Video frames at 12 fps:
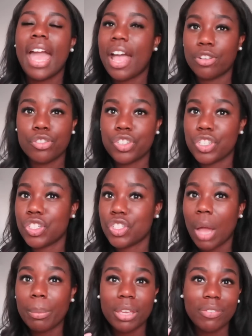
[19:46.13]
energy,
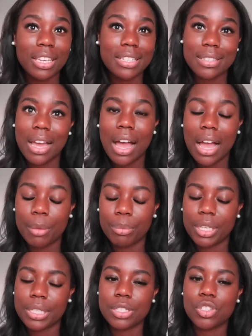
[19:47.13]
stop giving it time
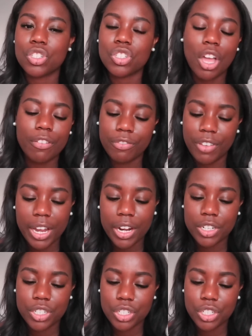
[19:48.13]
because it's just not fair.